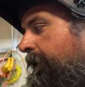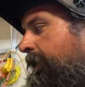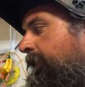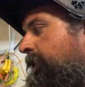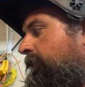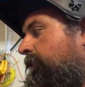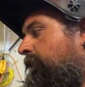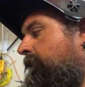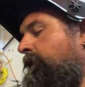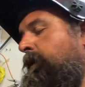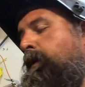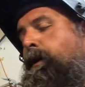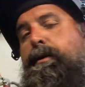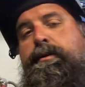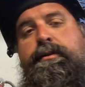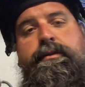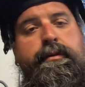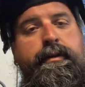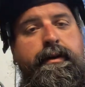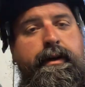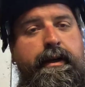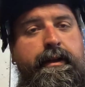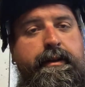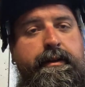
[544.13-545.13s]
You can
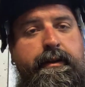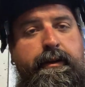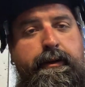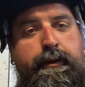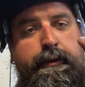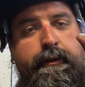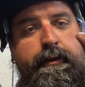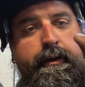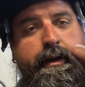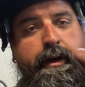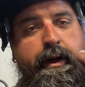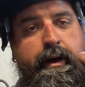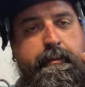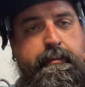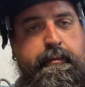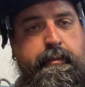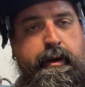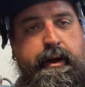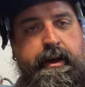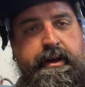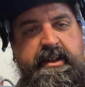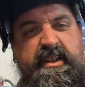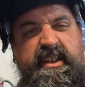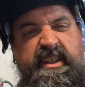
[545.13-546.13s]
also get the little cup
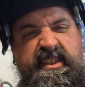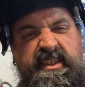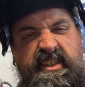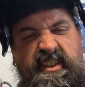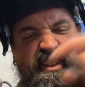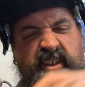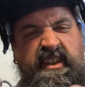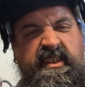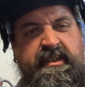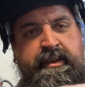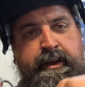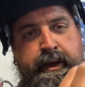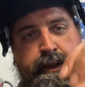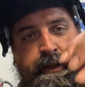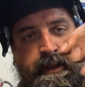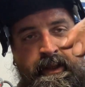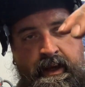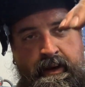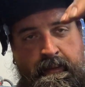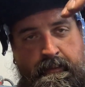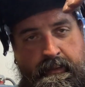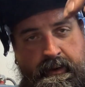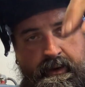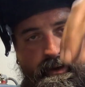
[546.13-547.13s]
brushes. It looks like
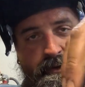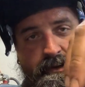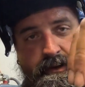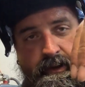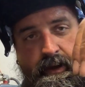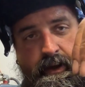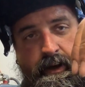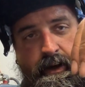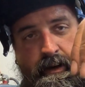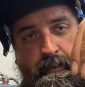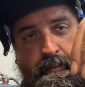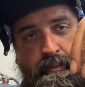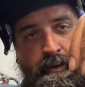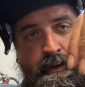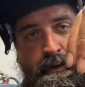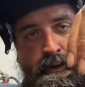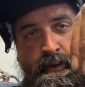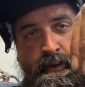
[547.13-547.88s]
that, but it's a cup.